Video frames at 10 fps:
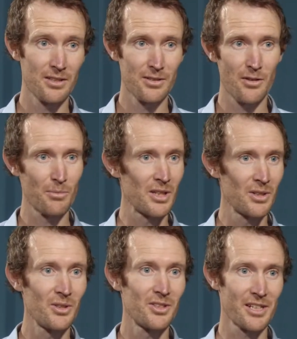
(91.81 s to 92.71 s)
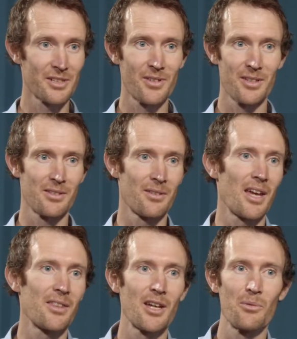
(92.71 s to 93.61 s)
so they've made a huge sacrifice,
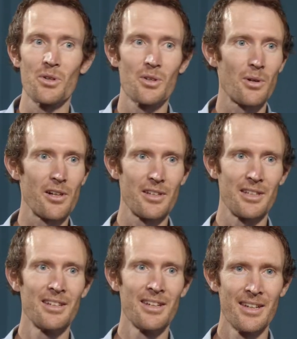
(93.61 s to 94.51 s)
and they want a quality